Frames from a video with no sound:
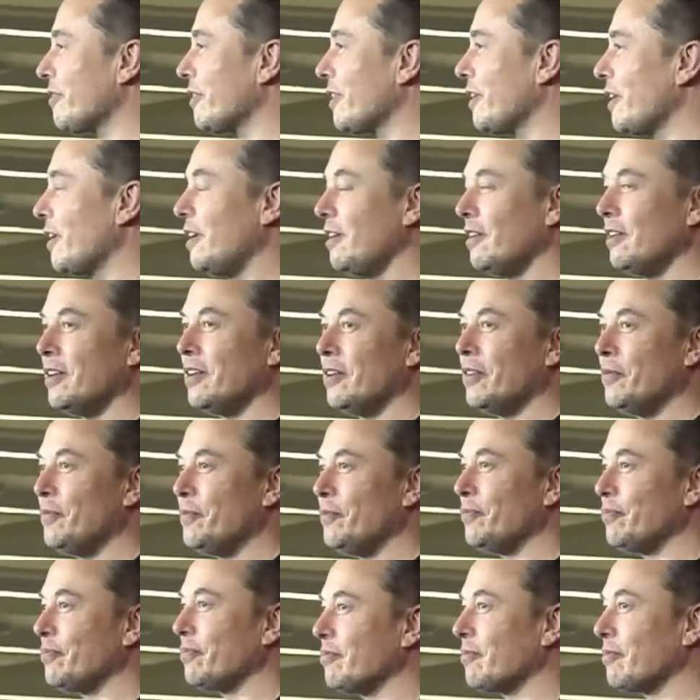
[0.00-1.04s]
Project
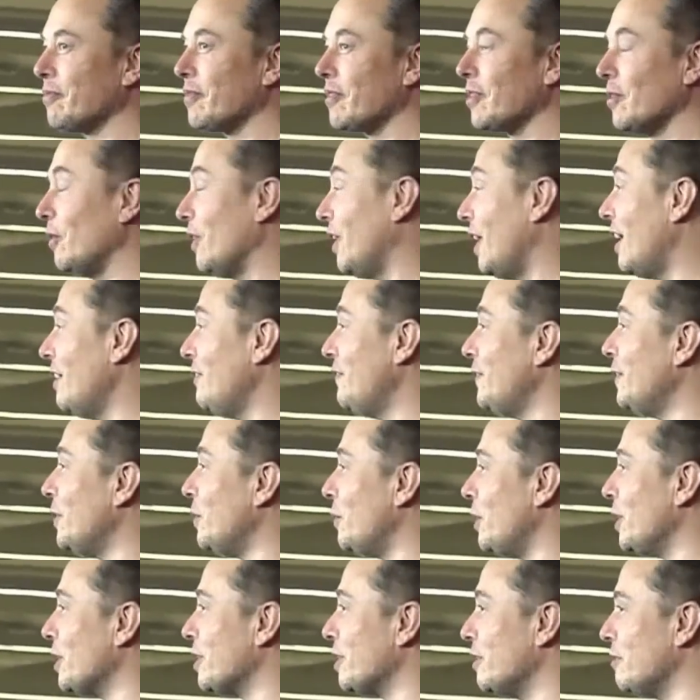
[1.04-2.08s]
Redwood initiative
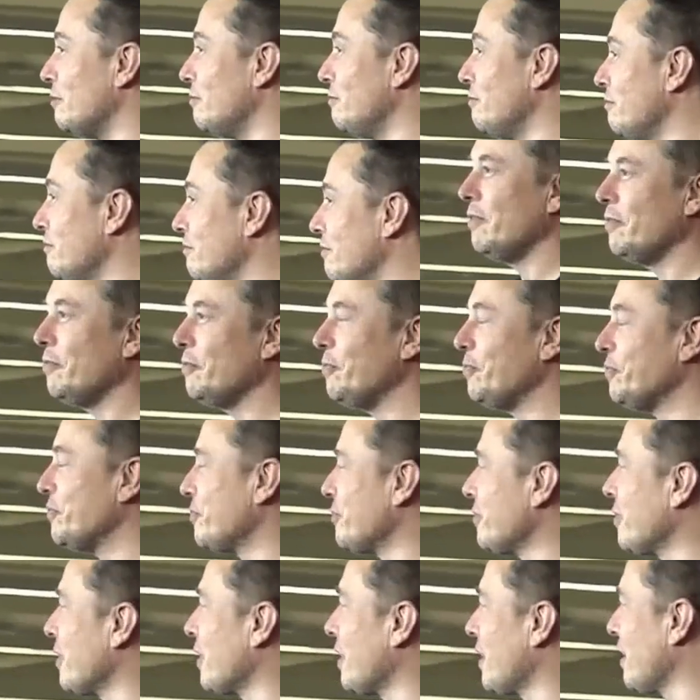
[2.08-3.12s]
in the U S.
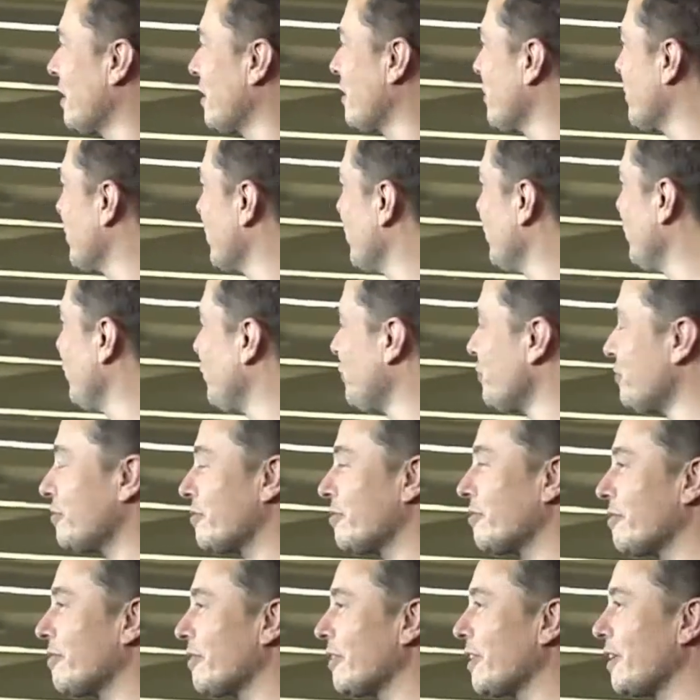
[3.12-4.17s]
These two new Model
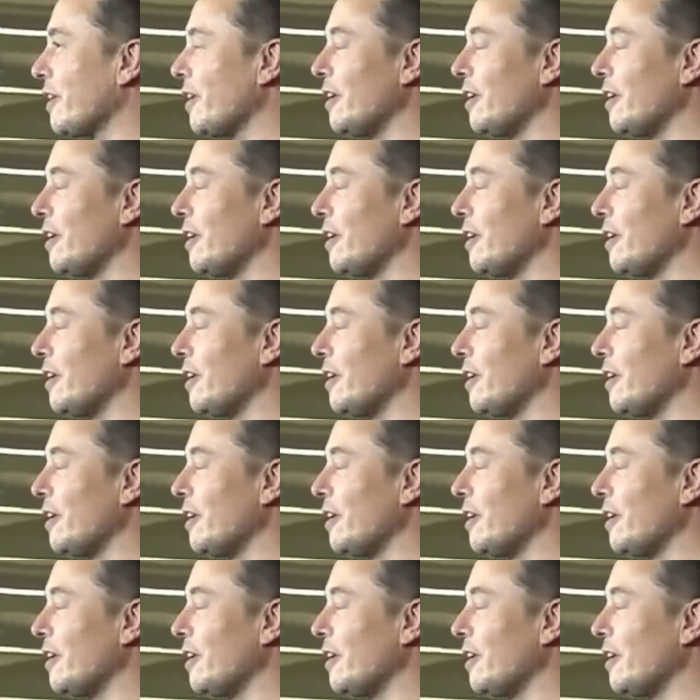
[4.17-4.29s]
twos